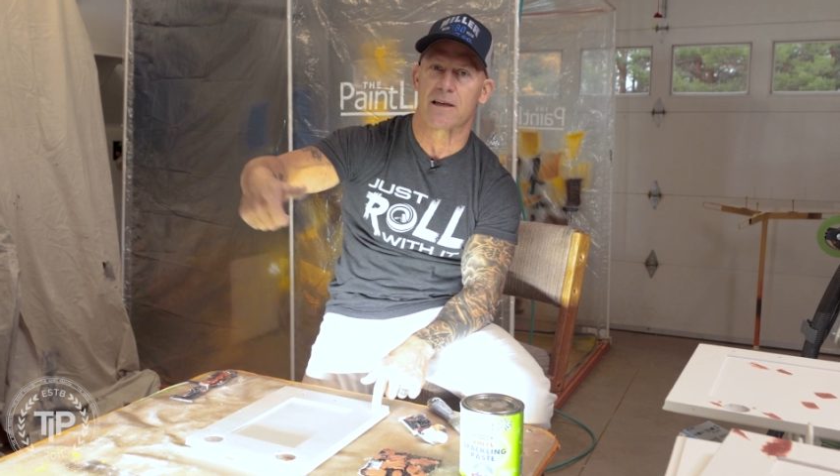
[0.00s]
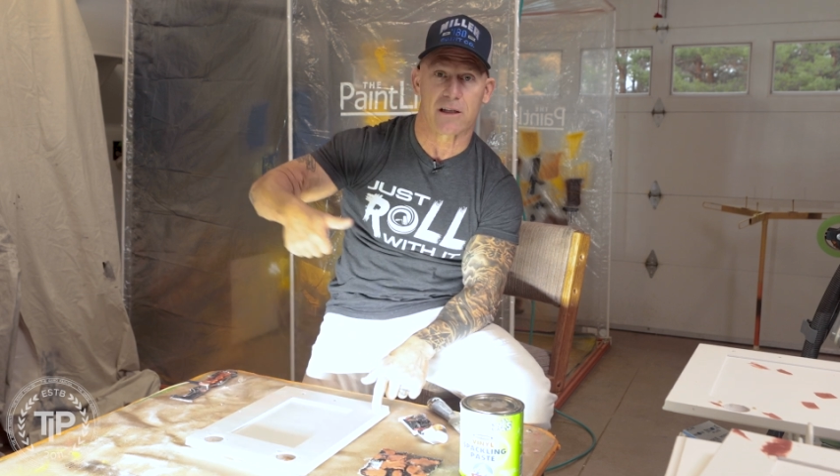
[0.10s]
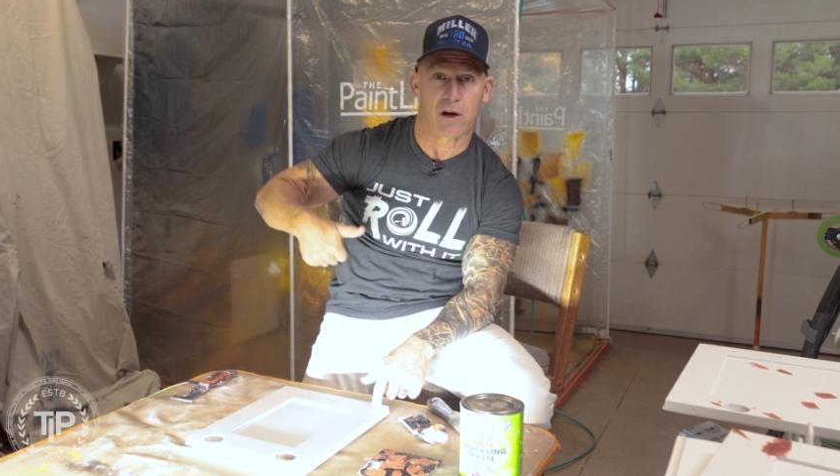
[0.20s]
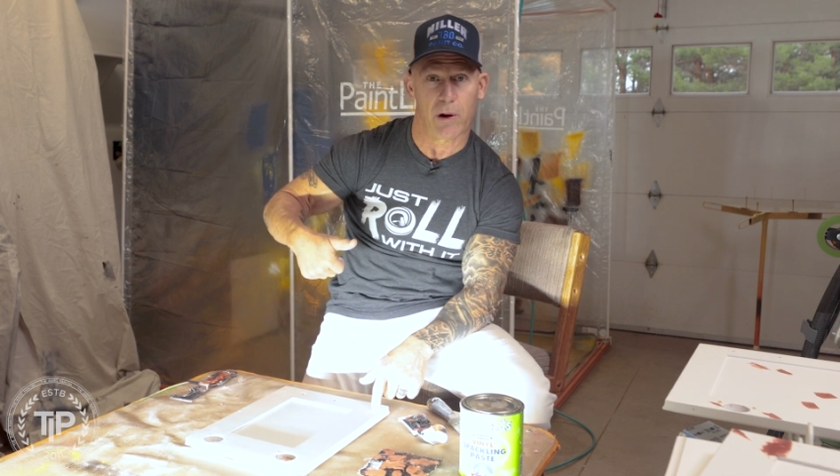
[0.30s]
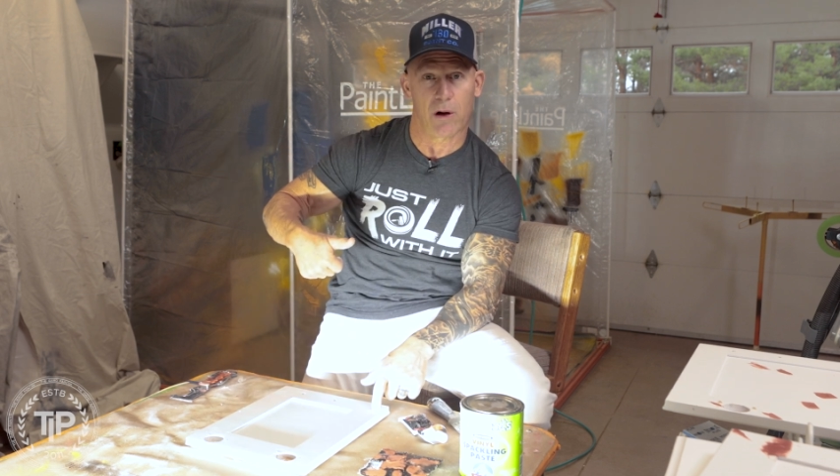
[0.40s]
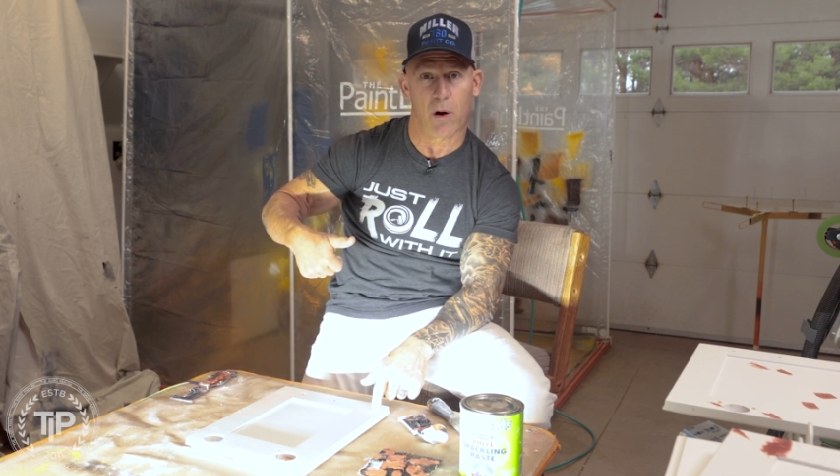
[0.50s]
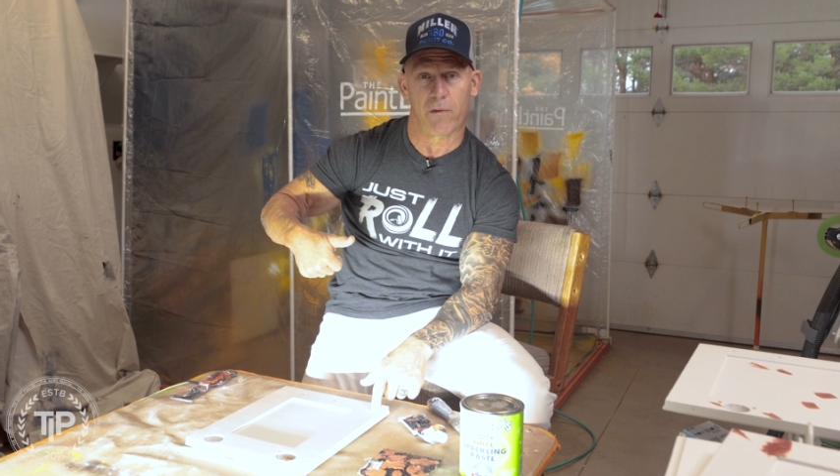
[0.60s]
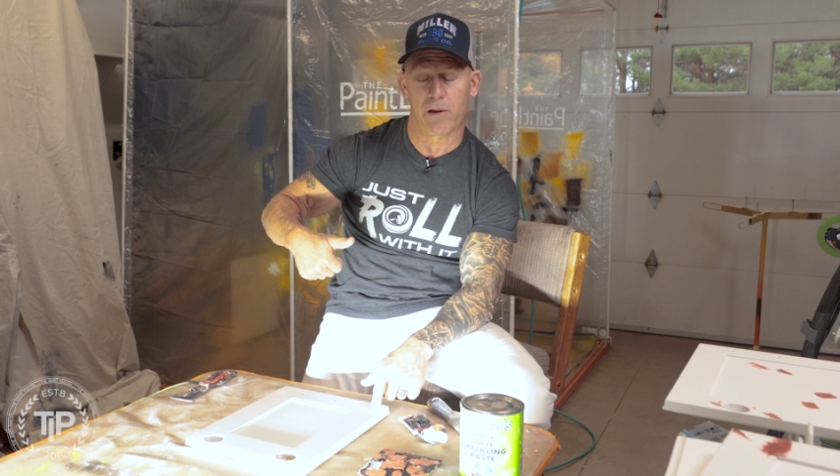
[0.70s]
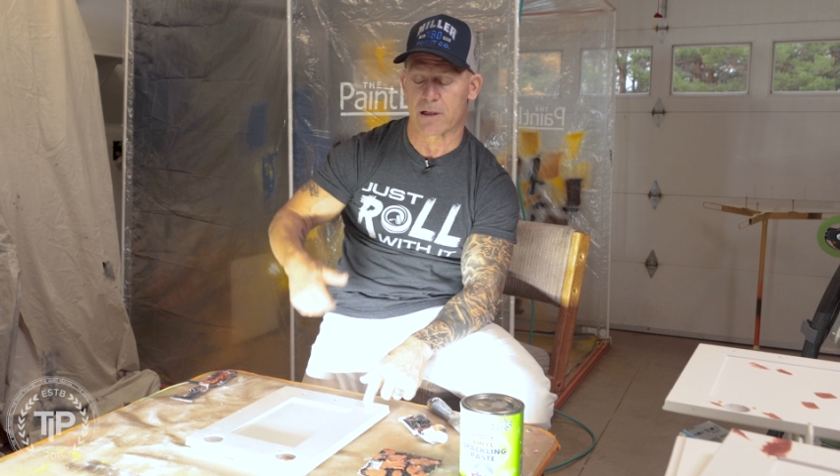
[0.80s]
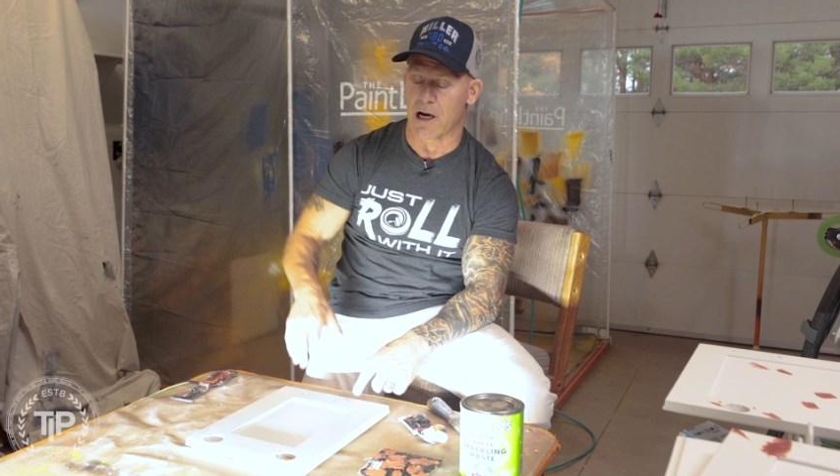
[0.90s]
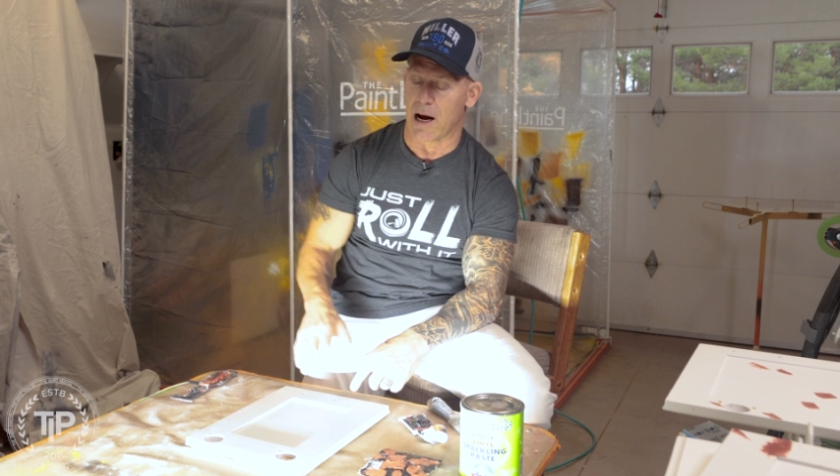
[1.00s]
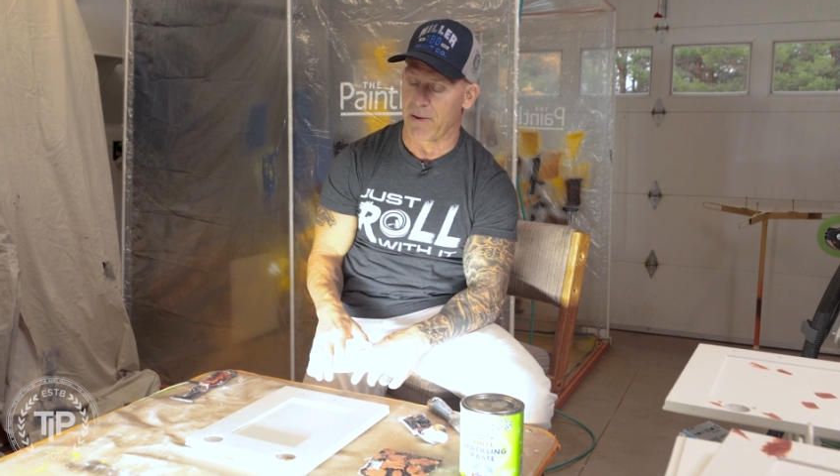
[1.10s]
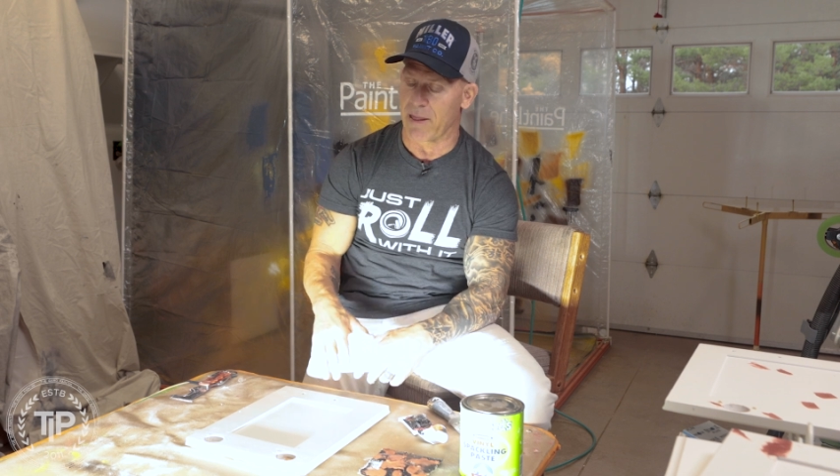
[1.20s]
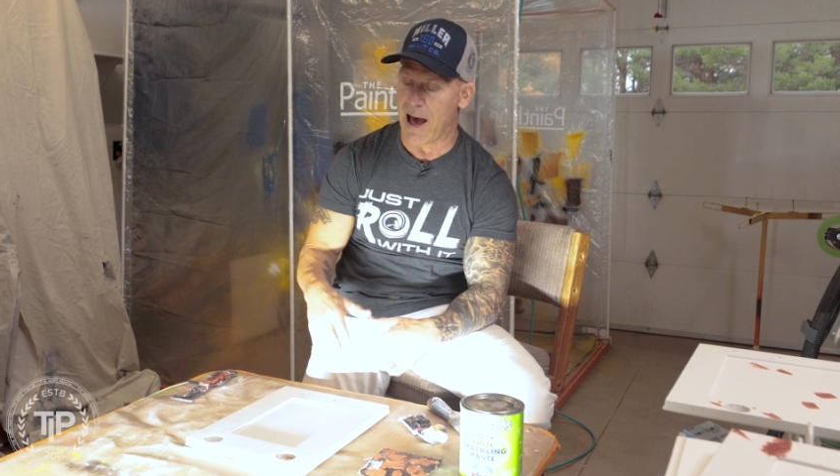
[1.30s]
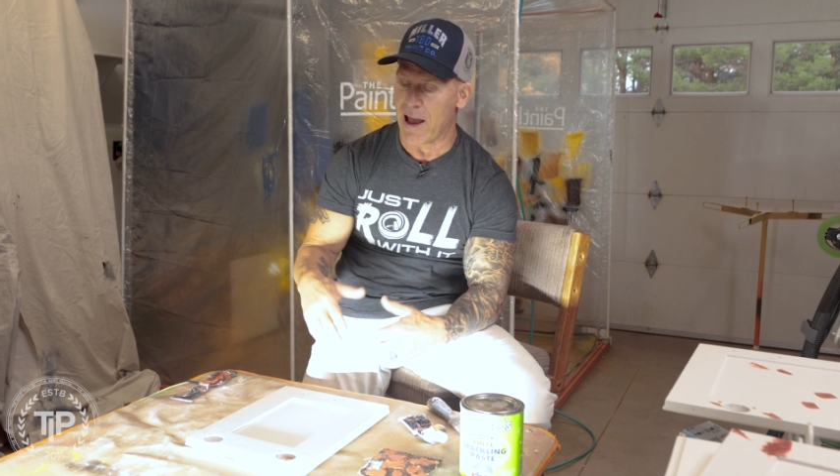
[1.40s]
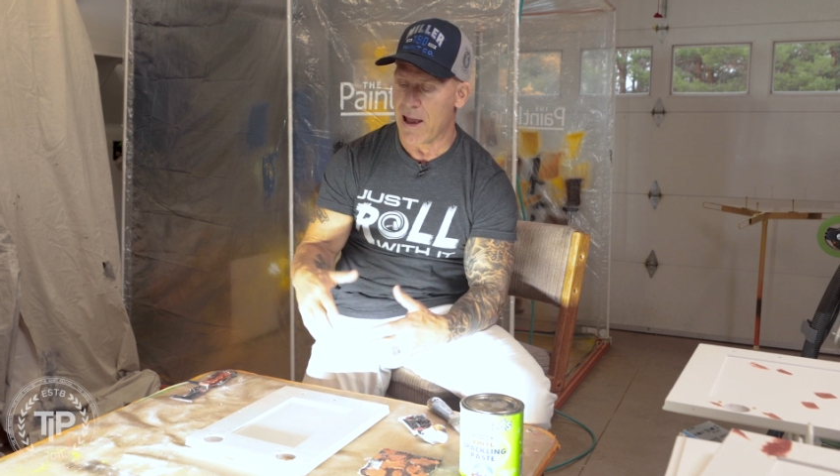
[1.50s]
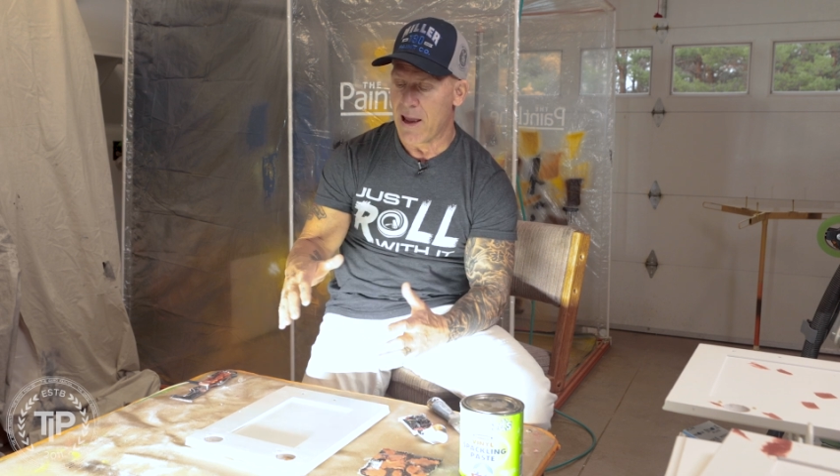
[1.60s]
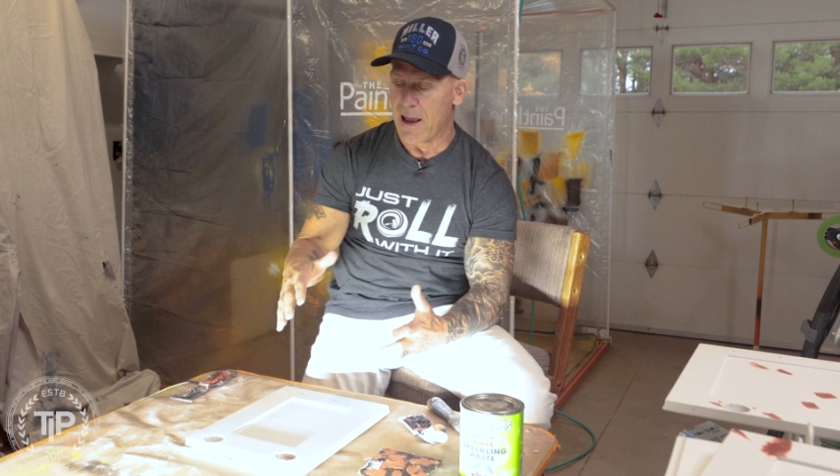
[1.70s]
it's going over the top of that